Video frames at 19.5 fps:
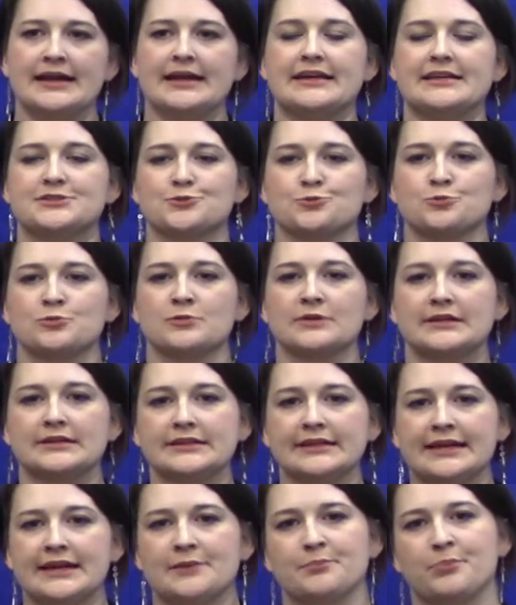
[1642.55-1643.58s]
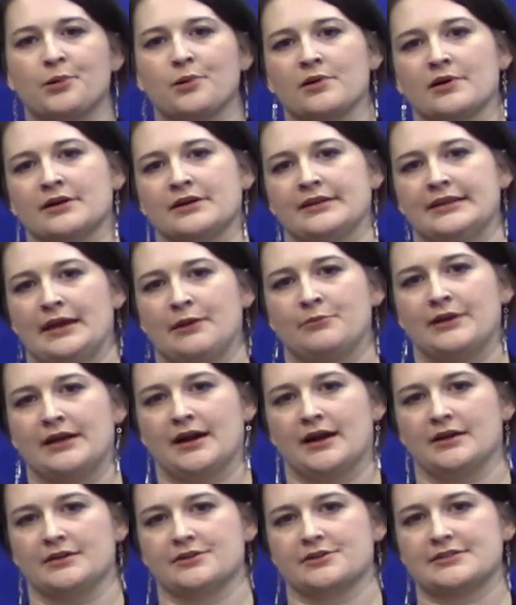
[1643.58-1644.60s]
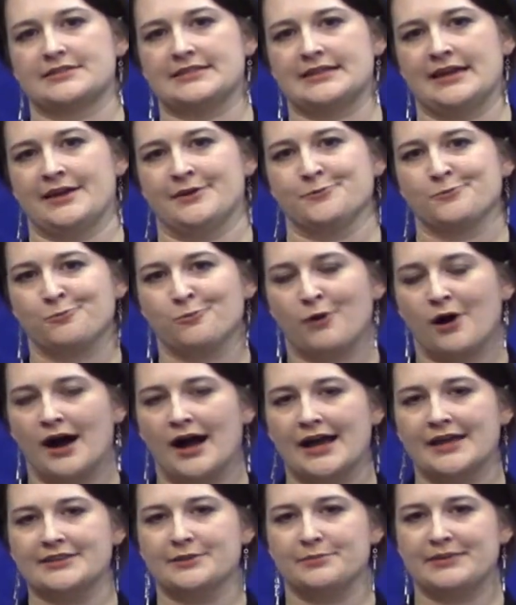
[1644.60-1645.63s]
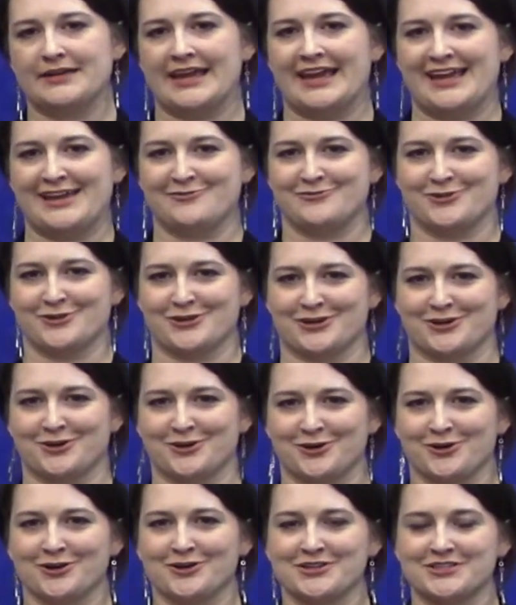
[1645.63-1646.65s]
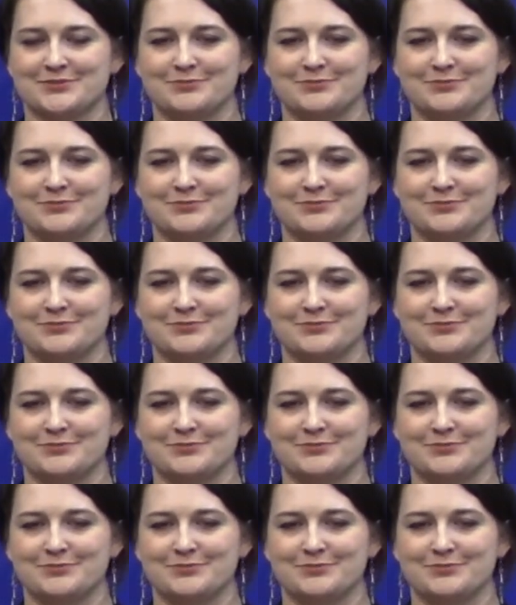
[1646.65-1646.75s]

It's really important that we understand why the behavior occurs,